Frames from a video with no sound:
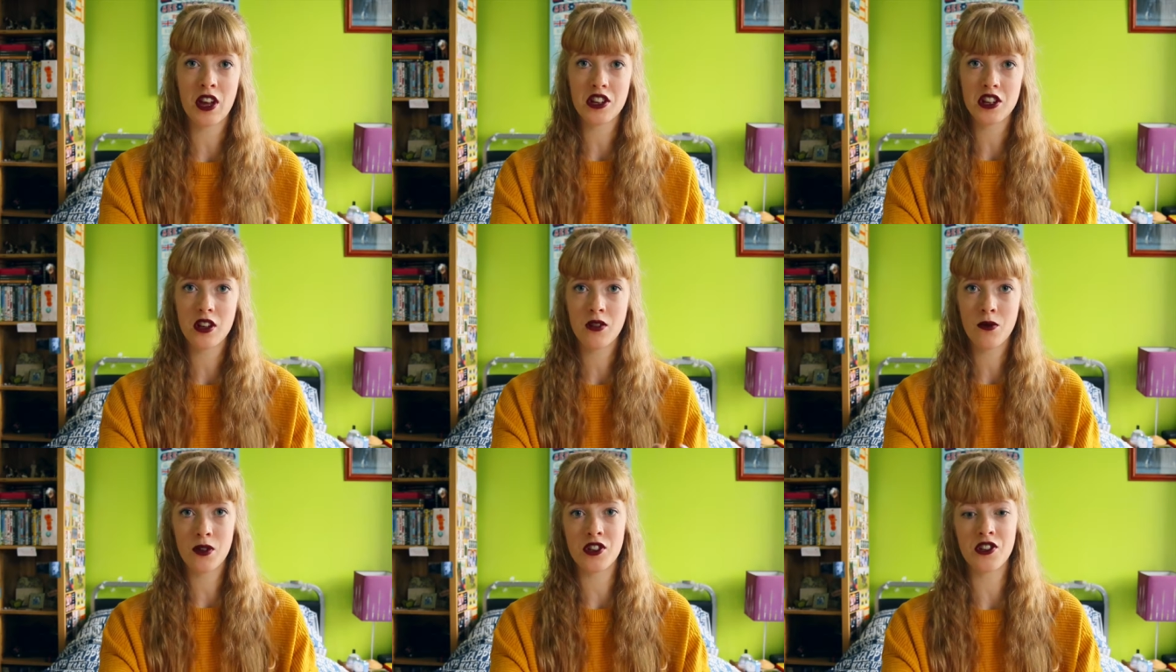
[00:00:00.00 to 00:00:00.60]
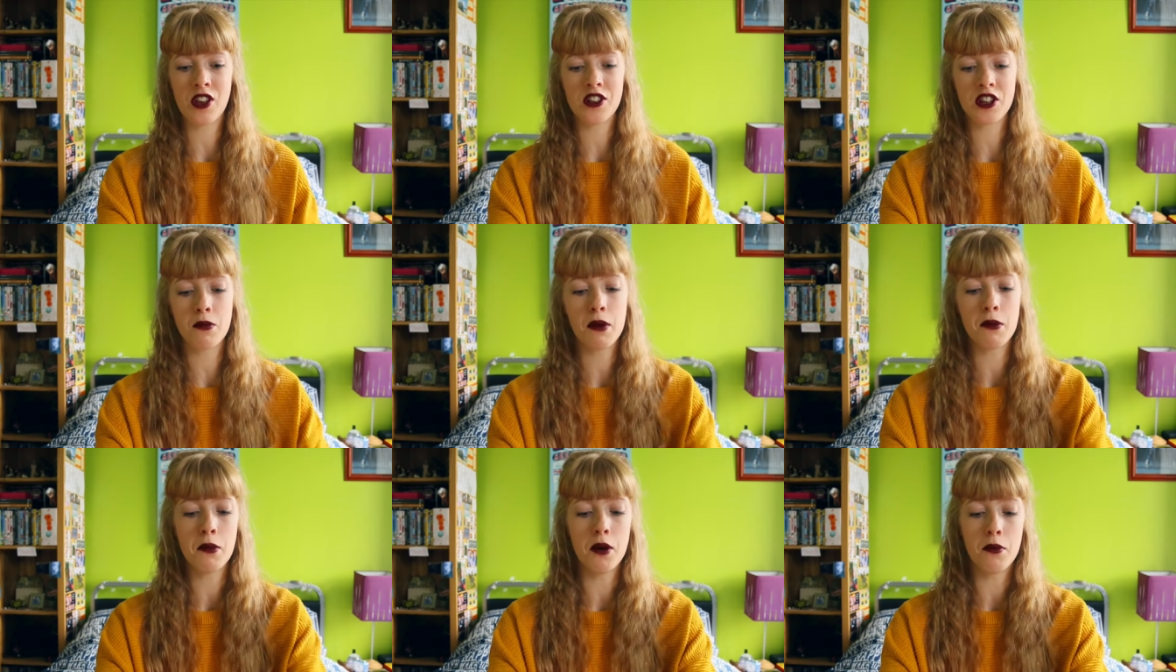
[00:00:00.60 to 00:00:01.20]
actually
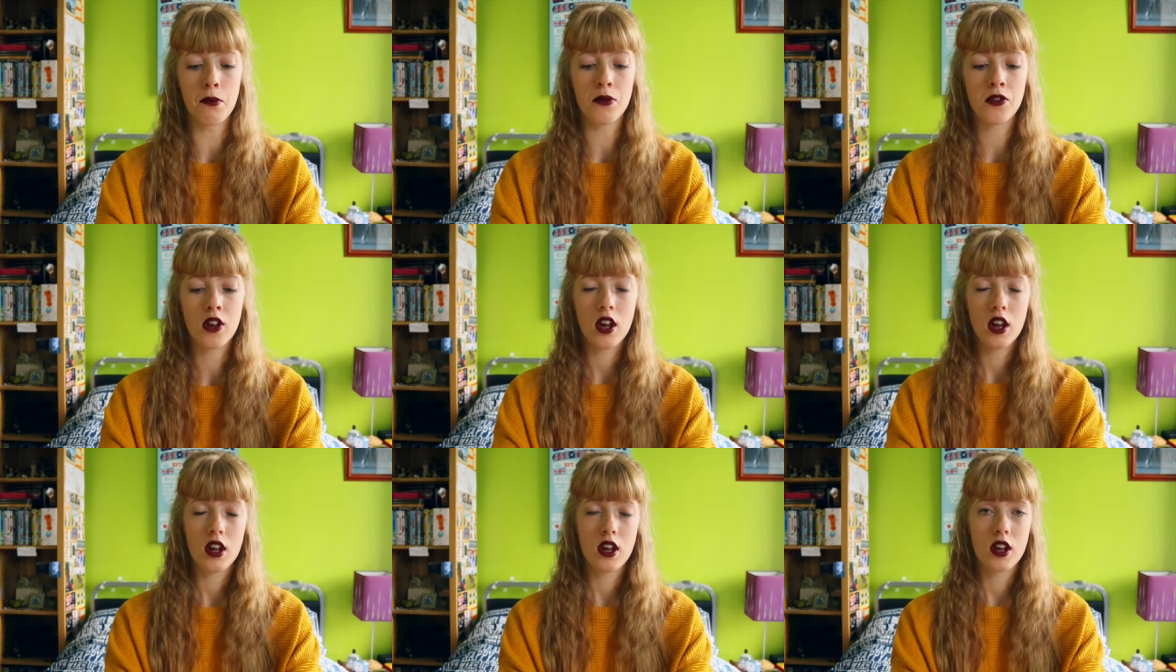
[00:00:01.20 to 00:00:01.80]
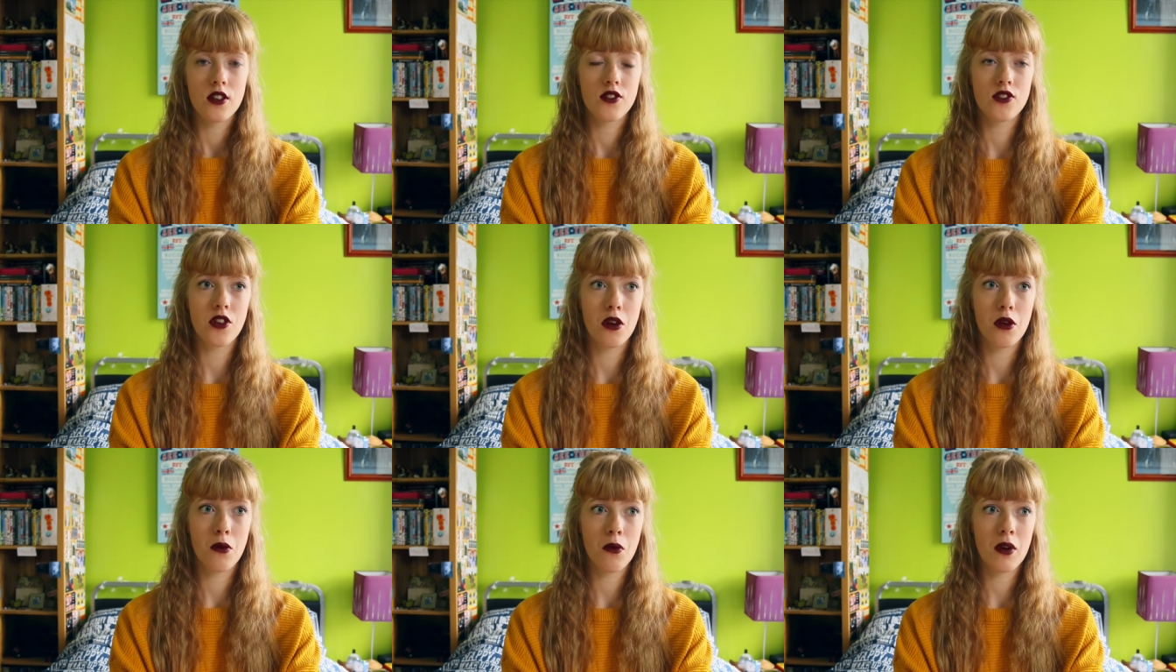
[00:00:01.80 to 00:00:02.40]
my mum's.
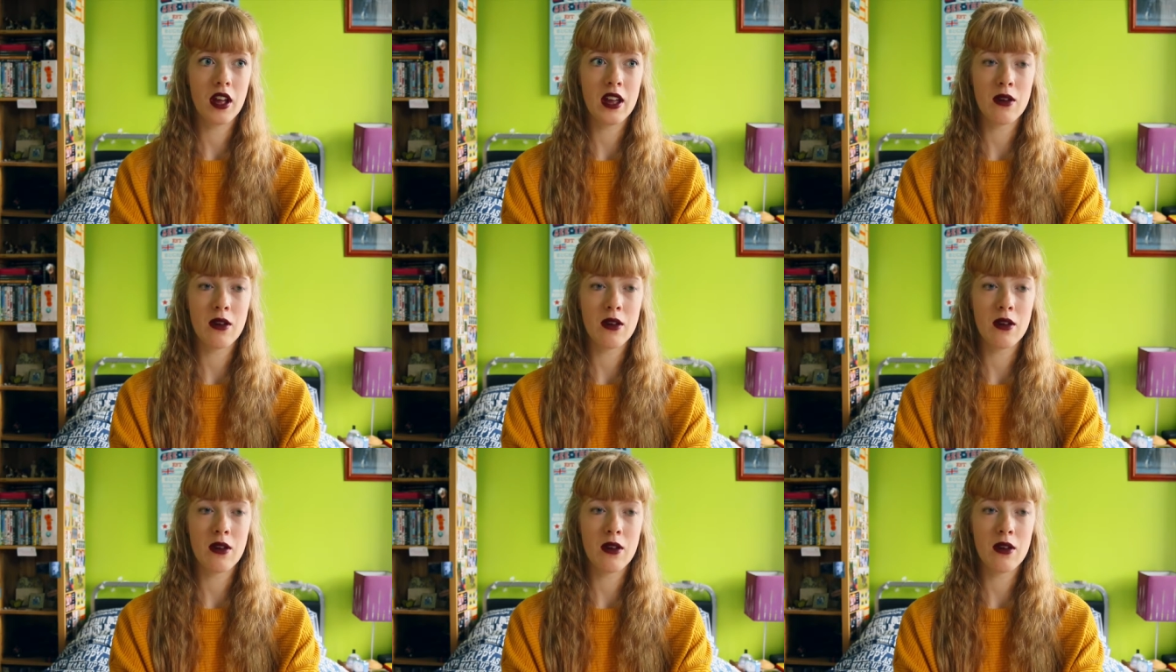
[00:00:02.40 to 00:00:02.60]
So